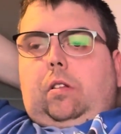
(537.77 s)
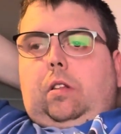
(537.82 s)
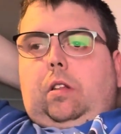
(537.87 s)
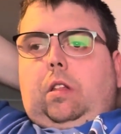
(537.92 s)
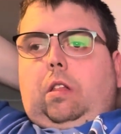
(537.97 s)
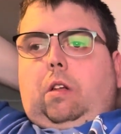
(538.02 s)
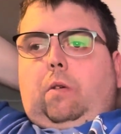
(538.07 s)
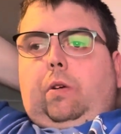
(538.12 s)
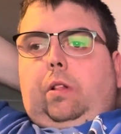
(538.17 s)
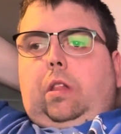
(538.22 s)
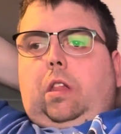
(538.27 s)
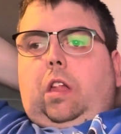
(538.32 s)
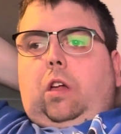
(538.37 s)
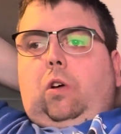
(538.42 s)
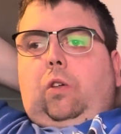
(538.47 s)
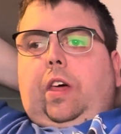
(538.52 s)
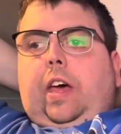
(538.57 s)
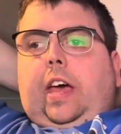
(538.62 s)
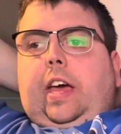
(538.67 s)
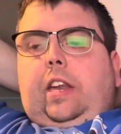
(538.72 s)
So
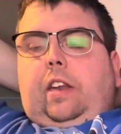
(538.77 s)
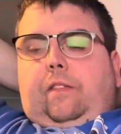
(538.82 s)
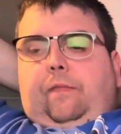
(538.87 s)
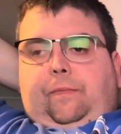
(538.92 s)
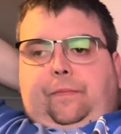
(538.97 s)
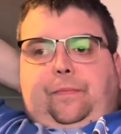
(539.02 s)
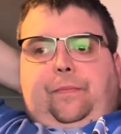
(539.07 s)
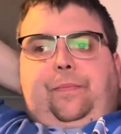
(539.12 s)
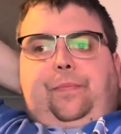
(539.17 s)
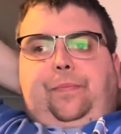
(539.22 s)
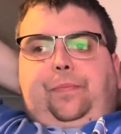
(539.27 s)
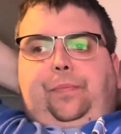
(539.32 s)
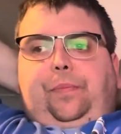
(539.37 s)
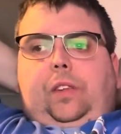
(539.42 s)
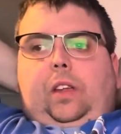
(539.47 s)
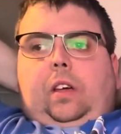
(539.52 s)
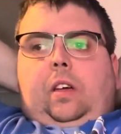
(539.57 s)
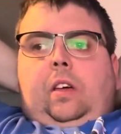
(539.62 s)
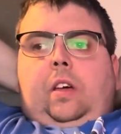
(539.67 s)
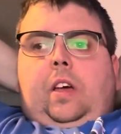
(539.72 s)
until then,
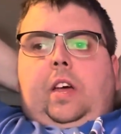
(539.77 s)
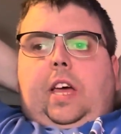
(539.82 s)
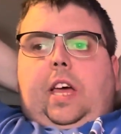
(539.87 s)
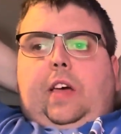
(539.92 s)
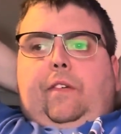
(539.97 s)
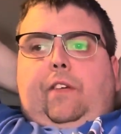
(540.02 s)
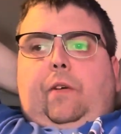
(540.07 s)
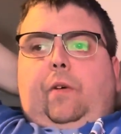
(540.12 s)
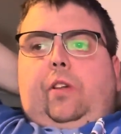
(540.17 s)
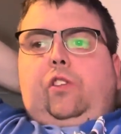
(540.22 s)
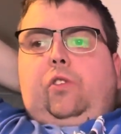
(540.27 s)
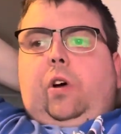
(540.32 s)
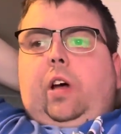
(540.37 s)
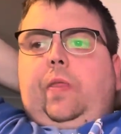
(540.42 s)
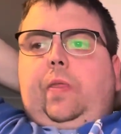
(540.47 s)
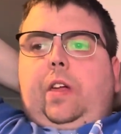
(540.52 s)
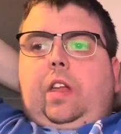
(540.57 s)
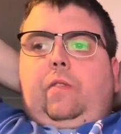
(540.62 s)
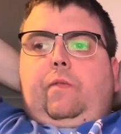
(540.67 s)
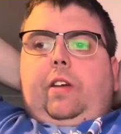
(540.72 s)
if you
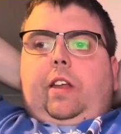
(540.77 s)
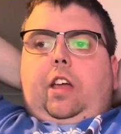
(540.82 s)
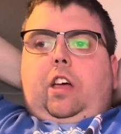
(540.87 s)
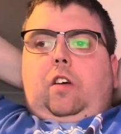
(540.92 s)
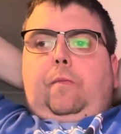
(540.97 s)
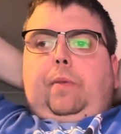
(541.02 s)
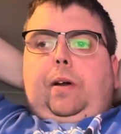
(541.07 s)
enjoyed this video,